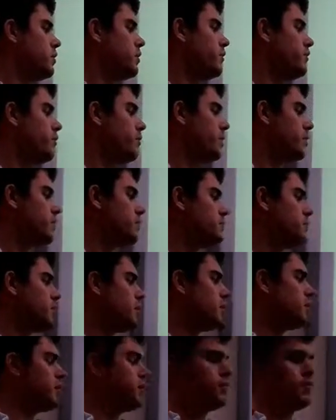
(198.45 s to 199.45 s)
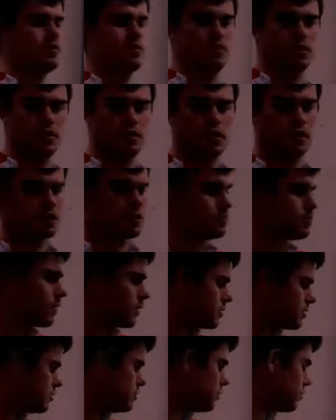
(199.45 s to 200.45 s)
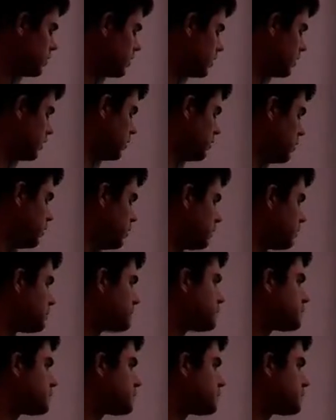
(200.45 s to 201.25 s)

divided by expected value.